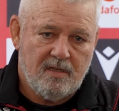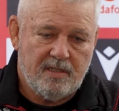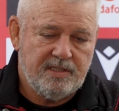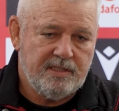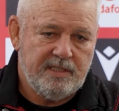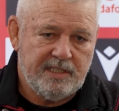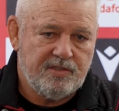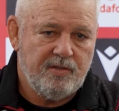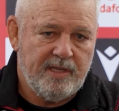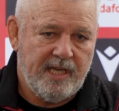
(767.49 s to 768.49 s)
like I said the
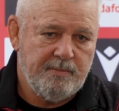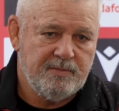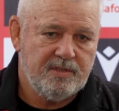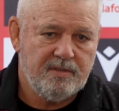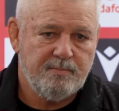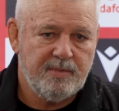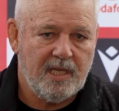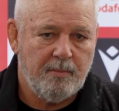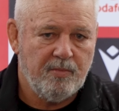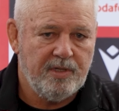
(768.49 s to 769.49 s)
next two games
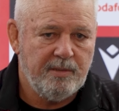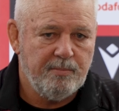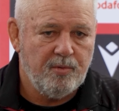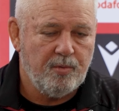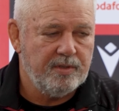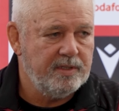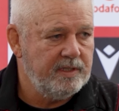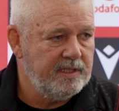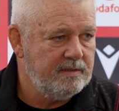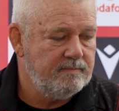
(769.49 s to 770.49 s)
become really important
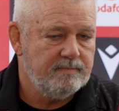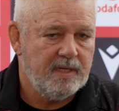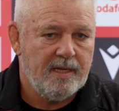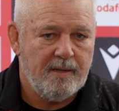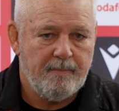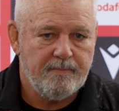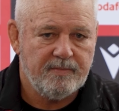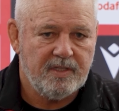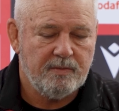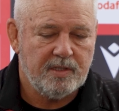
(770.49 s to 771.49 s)
and then um,
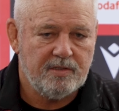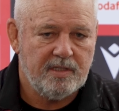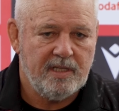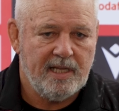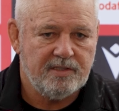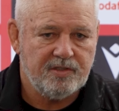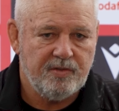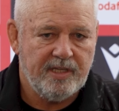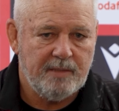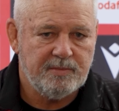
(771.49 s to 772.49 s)
you know, the last
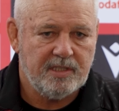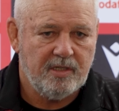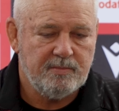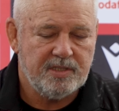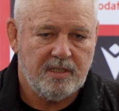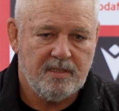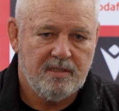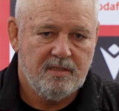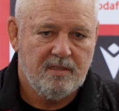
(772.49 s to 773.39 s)
two games at home so